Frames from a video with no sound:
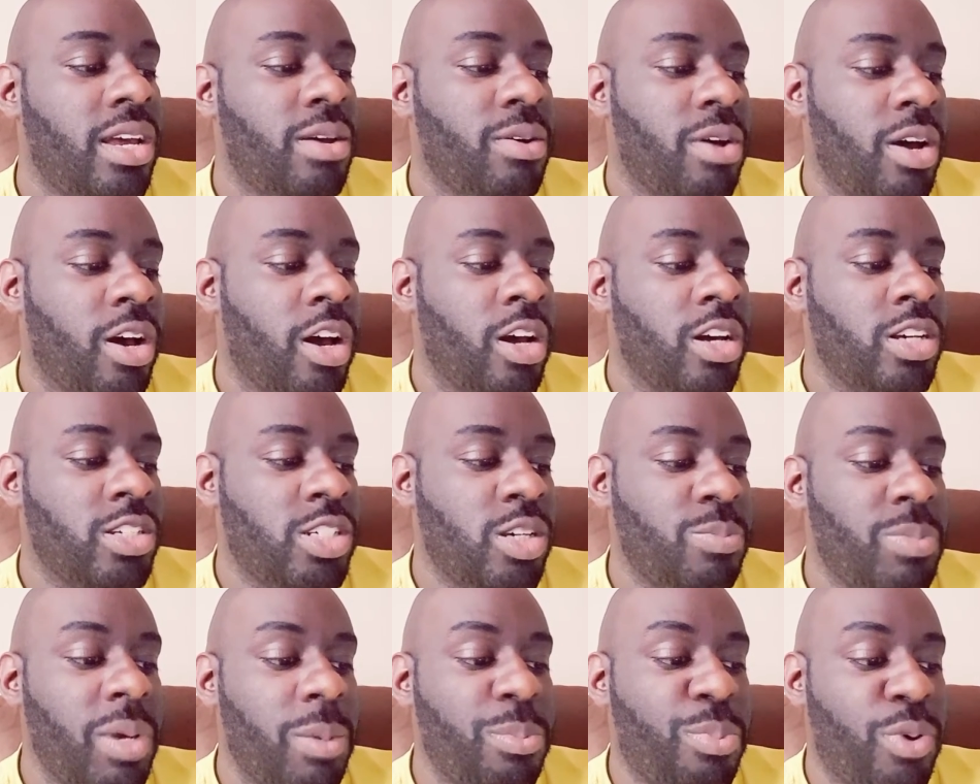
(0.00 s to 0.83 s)
It
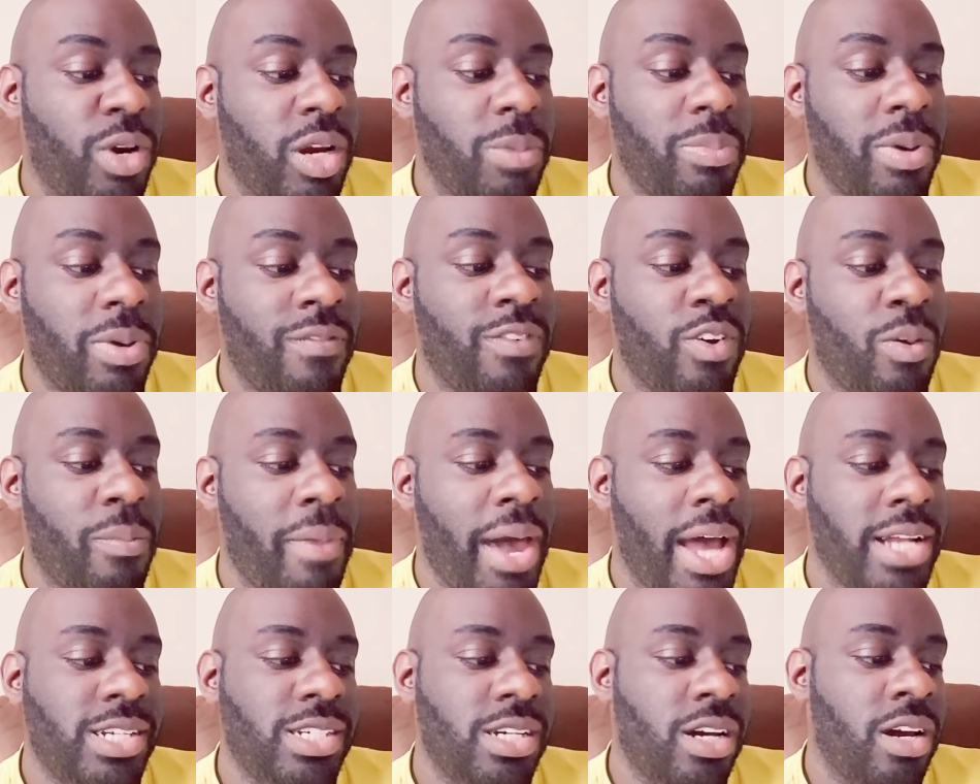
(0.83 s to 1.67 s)
should be a pretty pivotal
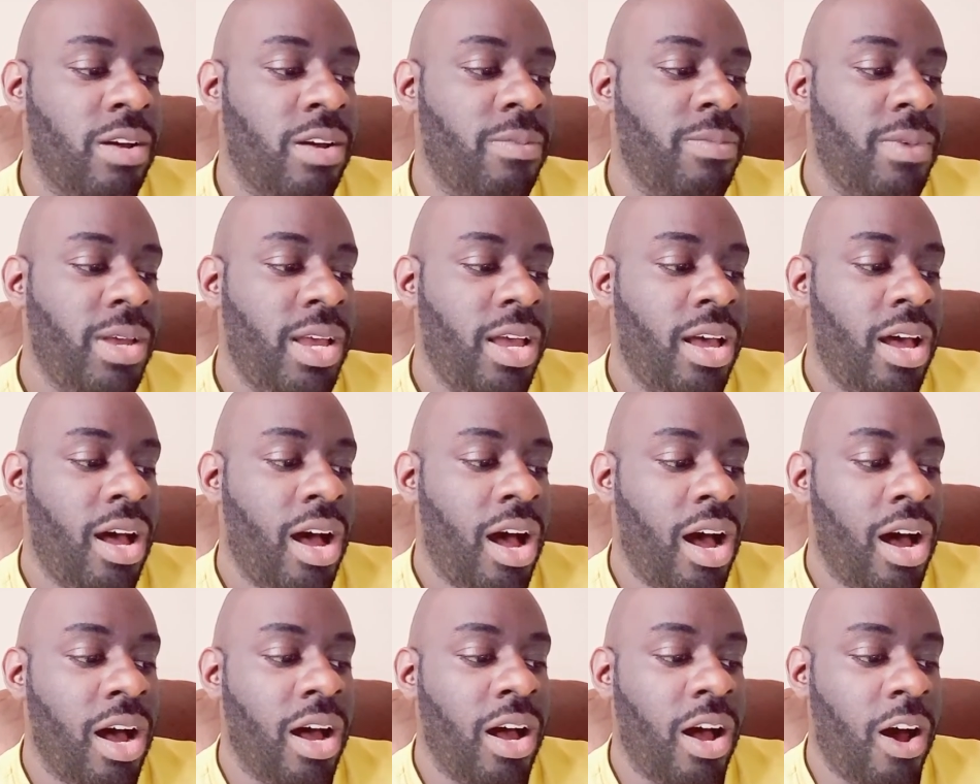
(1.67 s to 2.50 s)
matchup.
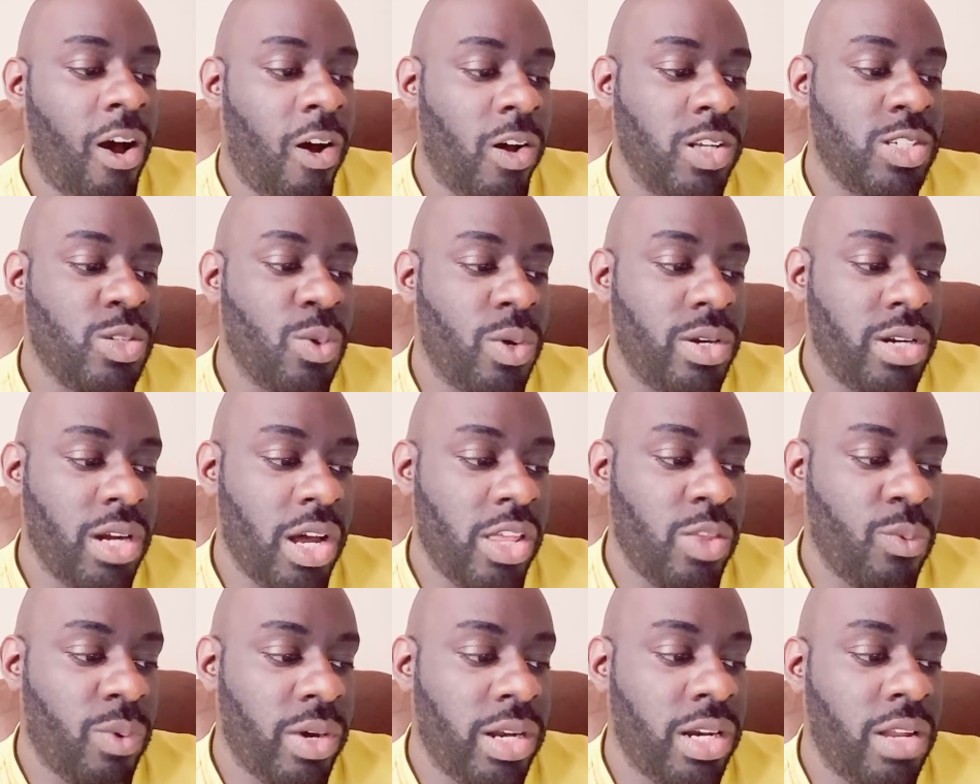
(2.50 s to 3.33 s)
Also,
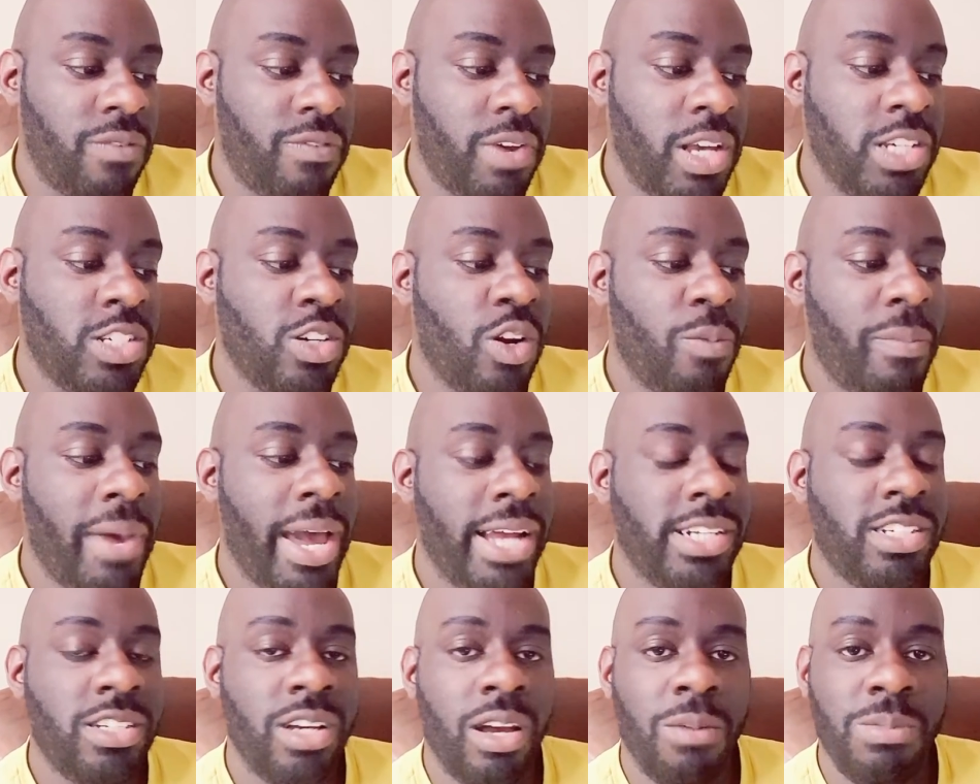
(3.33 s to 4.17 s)
another one, divisional
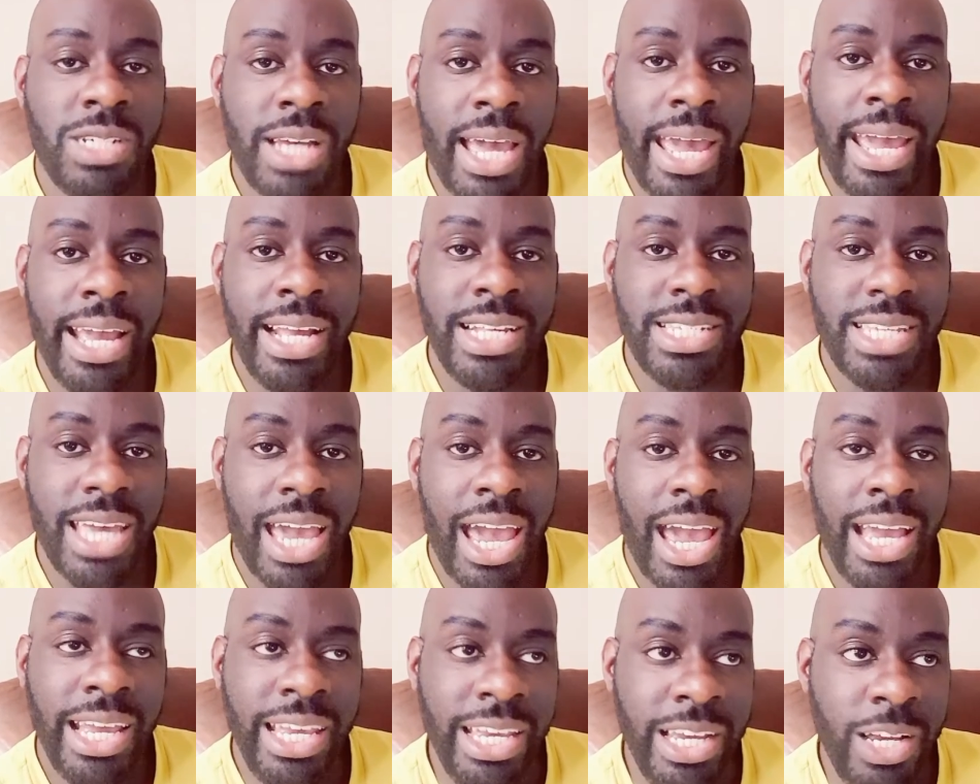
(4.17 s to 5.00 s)
matchup: Giants
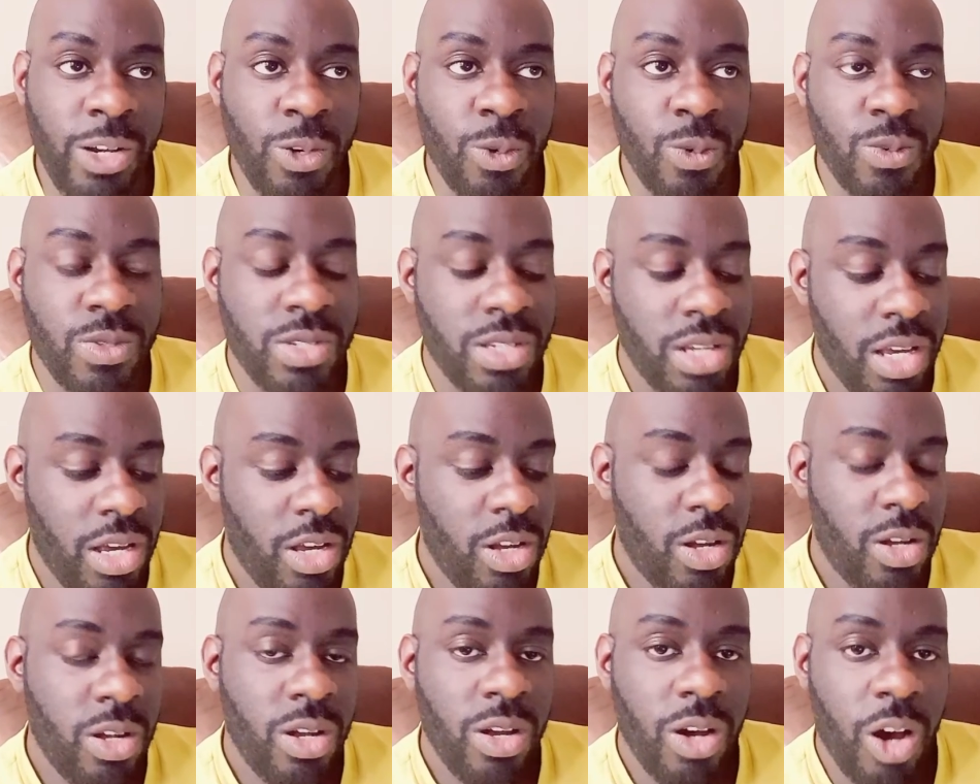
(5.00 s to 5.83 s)
at Eagles.
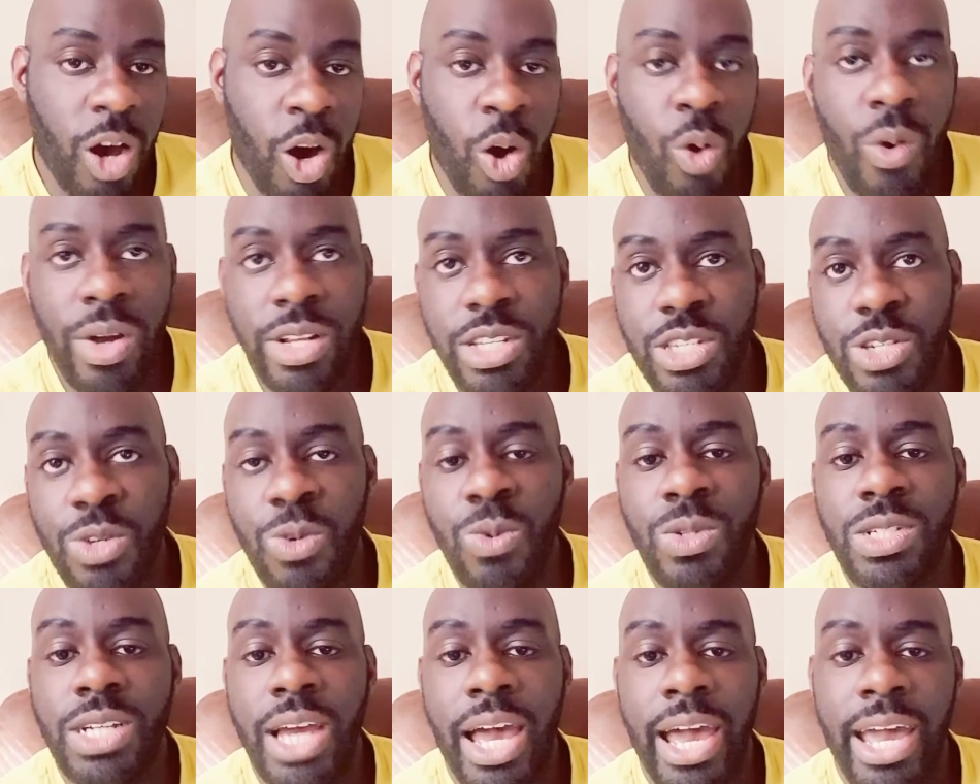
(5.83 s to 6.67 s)
0-2
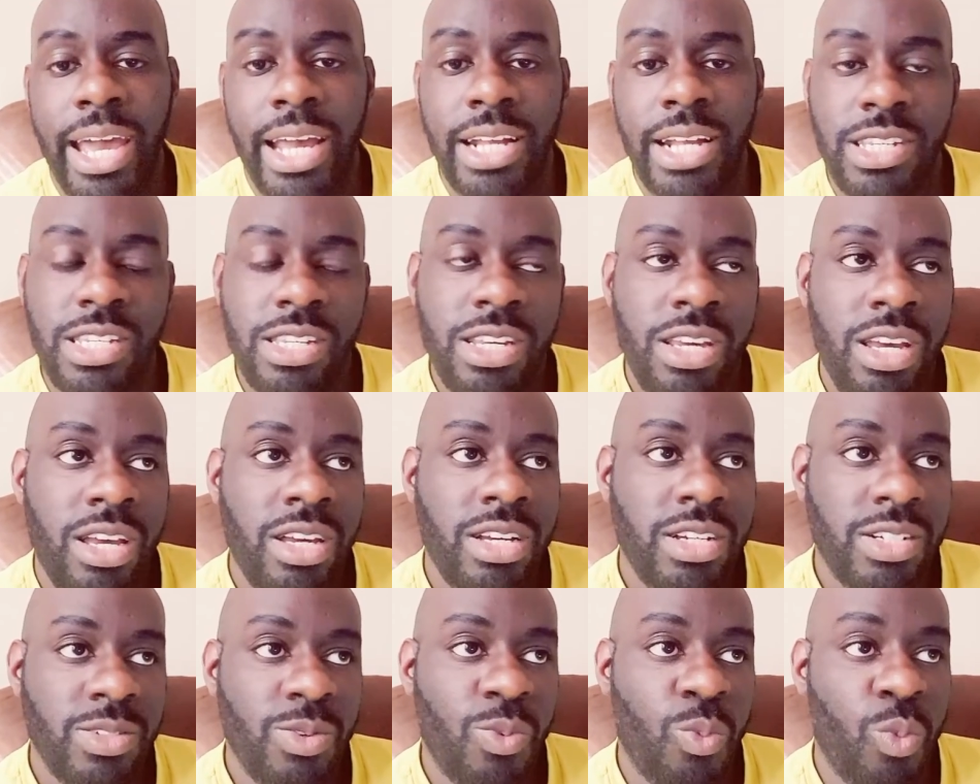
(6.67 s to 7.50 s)
Giants
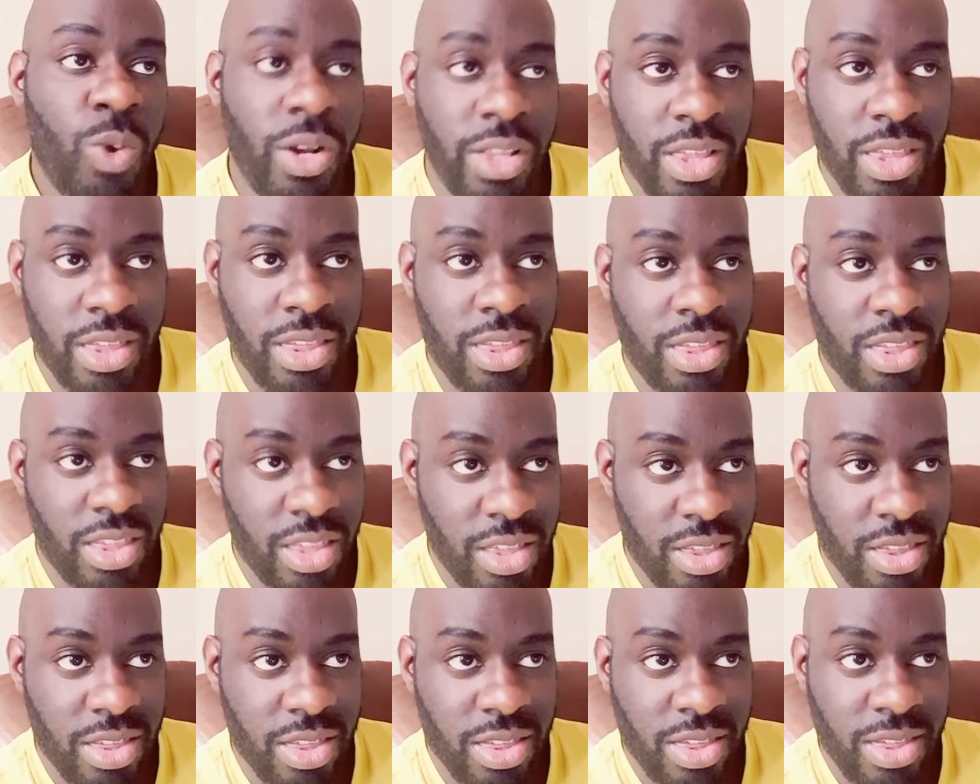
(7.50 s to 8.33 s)
with
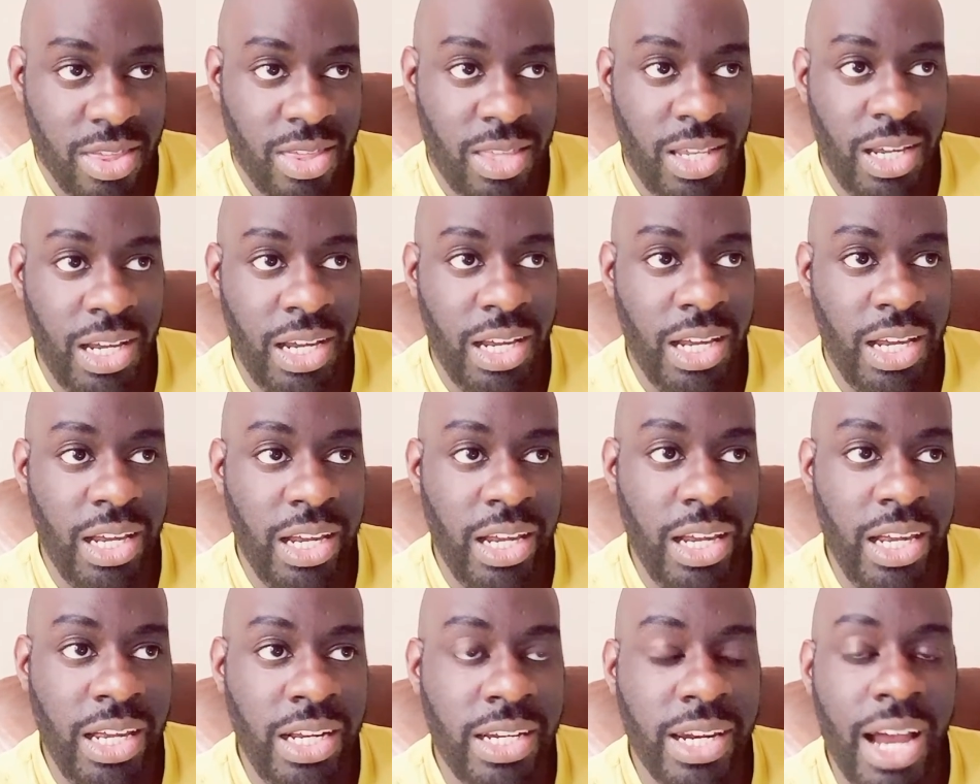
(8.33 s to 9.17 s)

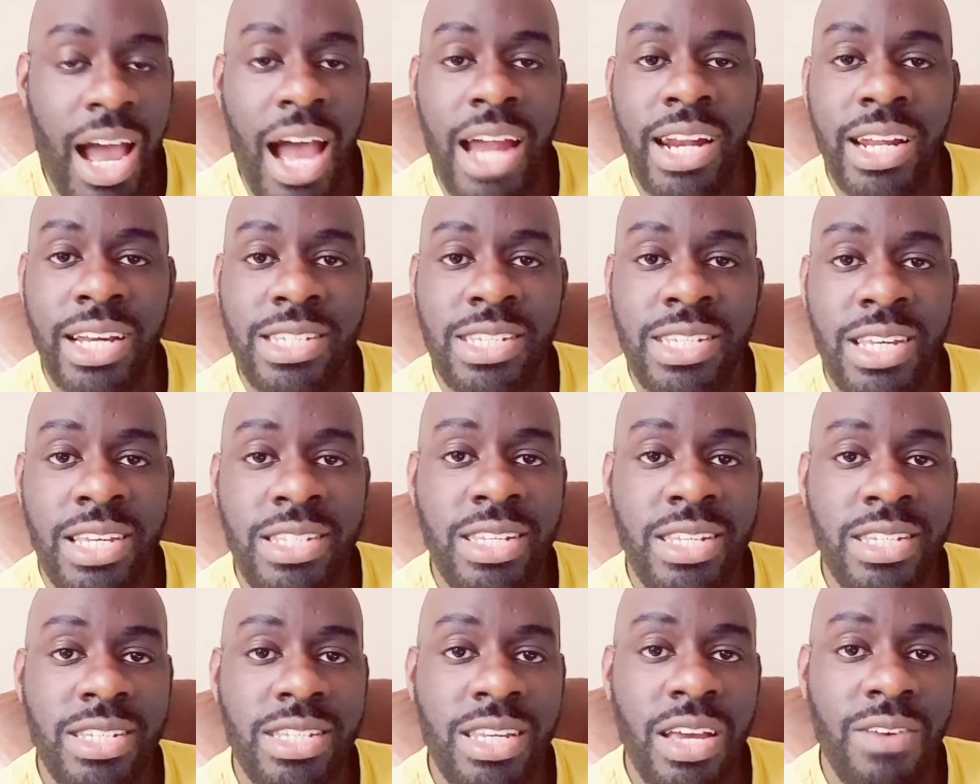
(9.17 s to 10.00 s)
the
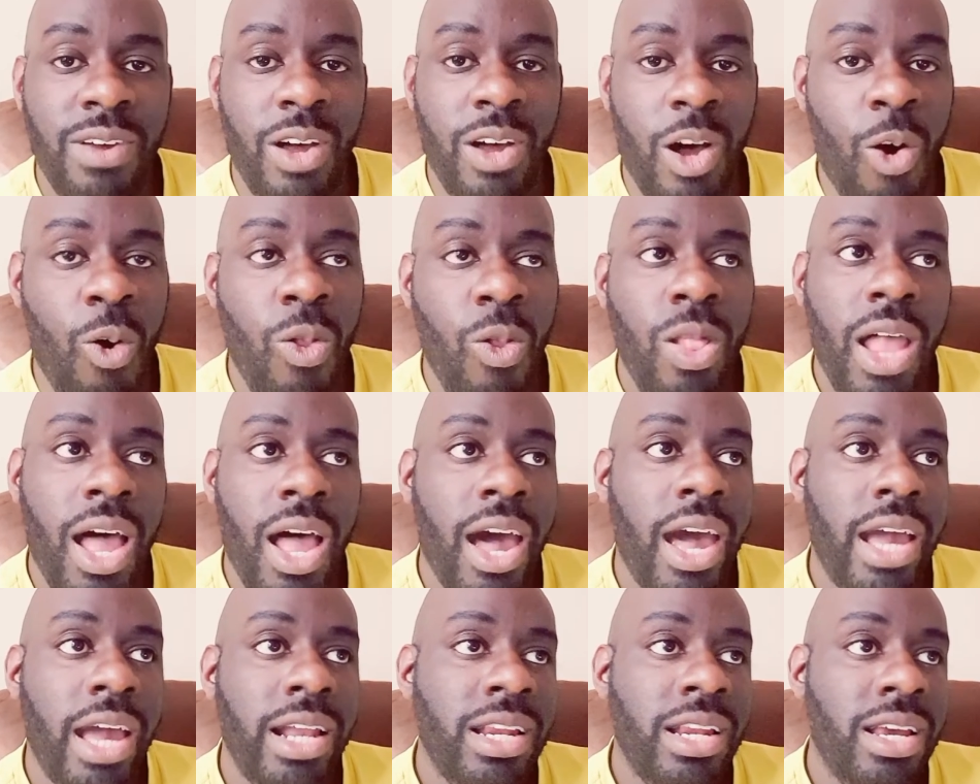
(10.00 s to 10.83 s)
non-existence of an O line.